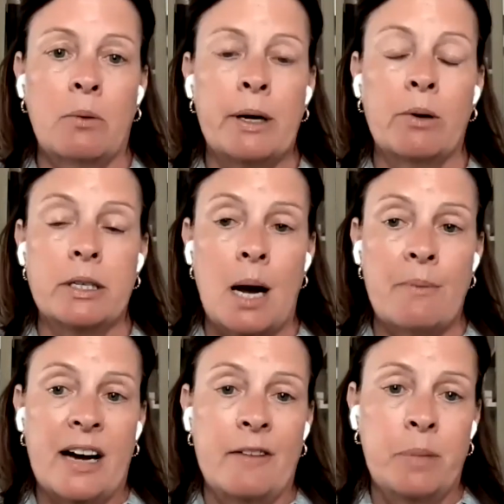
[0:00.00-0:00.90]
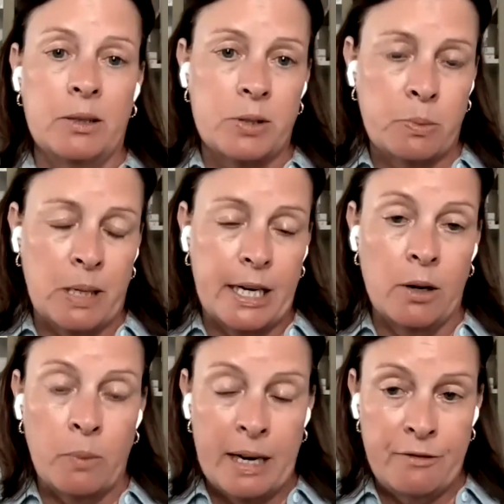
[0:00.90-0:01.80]
We were a top 5 pillow
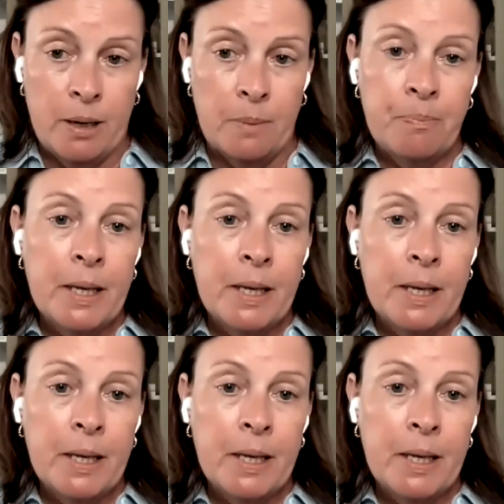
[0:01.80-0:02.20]
supplier at Wayfair.